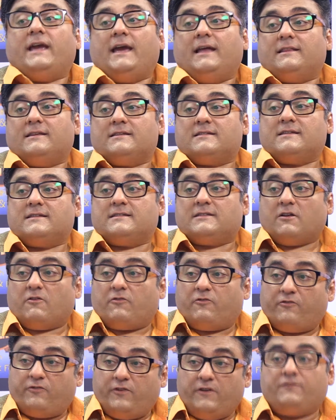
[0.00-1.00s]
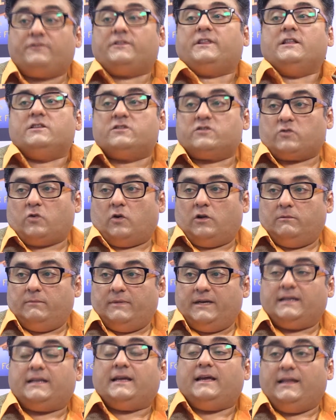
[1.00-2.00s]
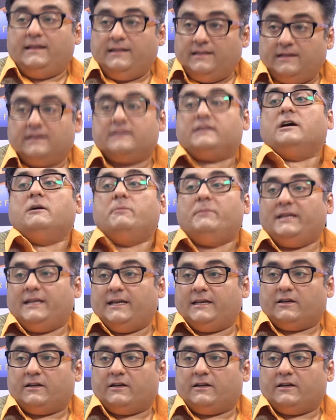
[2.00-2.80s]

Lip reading: this is the 5th installment in the Terminator